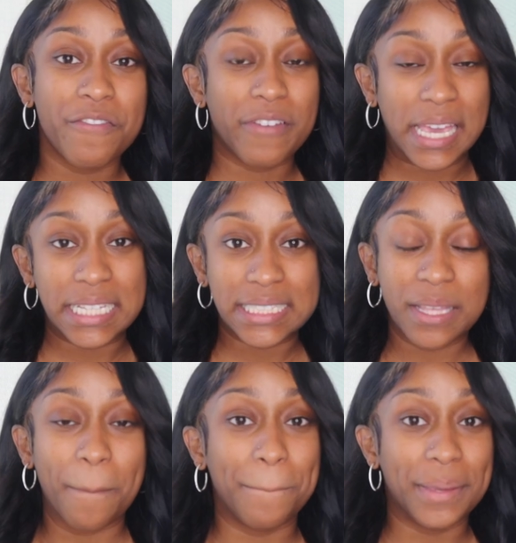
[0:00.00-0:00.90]
face
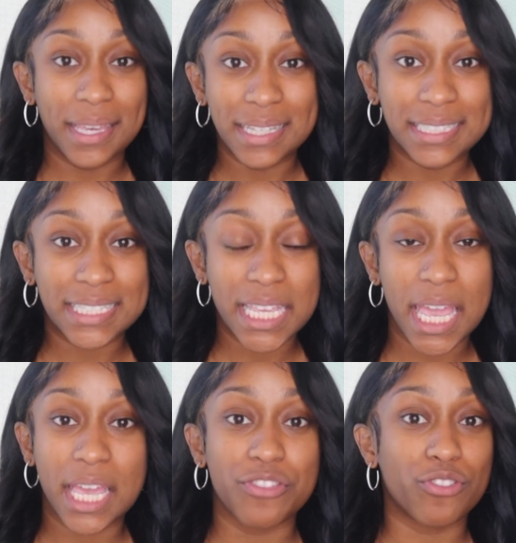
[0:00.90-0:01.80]
beat
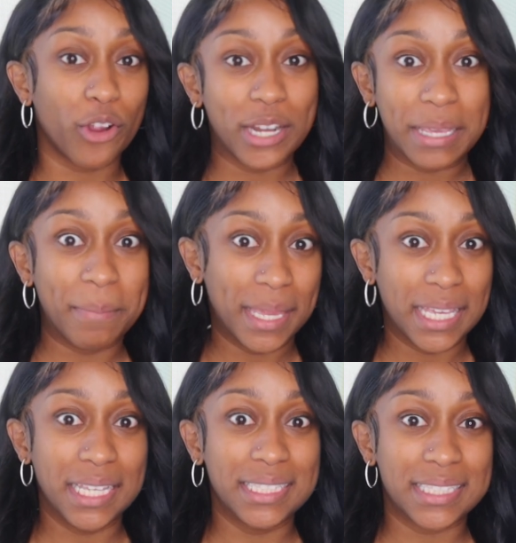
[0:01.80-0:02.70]
in 30
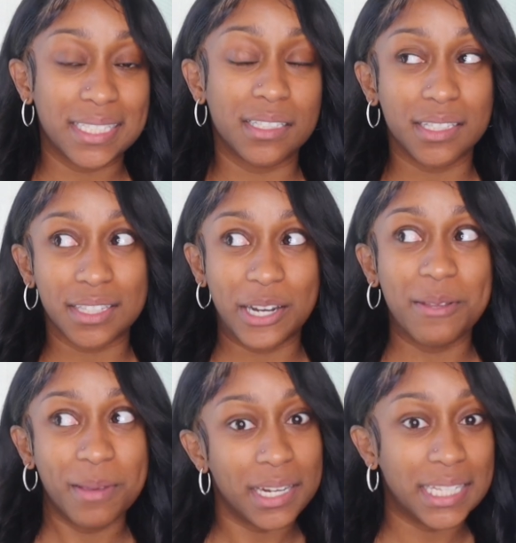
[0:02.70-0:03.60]
minutes. Look, 30
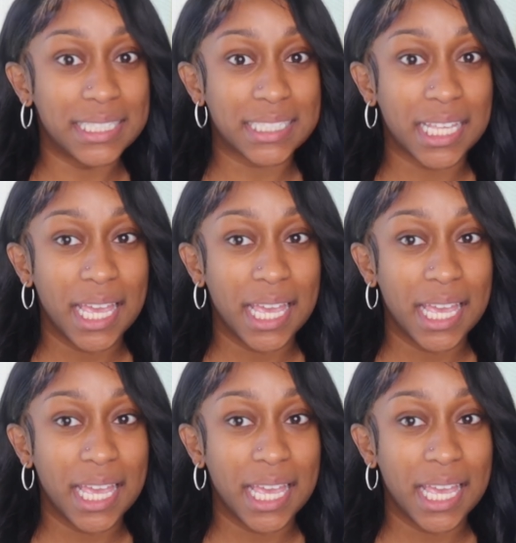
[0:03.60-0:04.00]
minutes